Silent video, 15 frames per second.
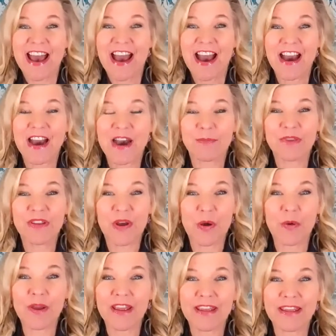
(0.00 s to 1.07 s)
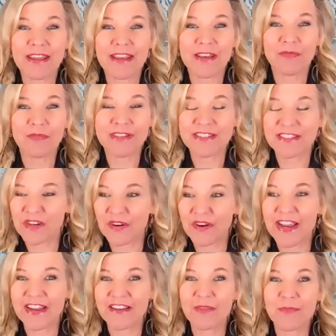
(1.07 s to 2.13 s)
If we stick our
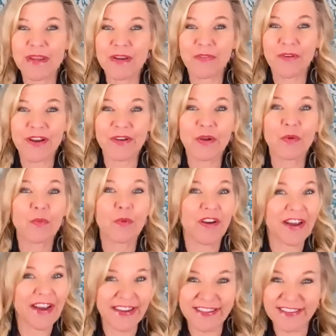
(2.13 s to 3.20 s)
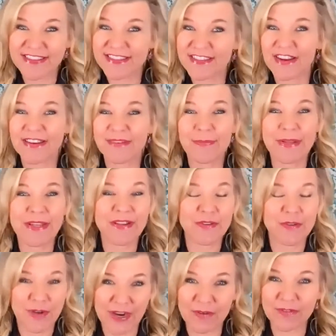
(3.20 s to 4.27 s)
hand in the meat grinder, our hand is going to be
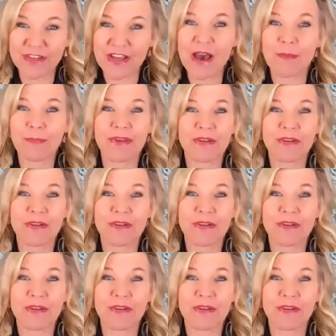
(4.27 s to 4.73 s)
ground up.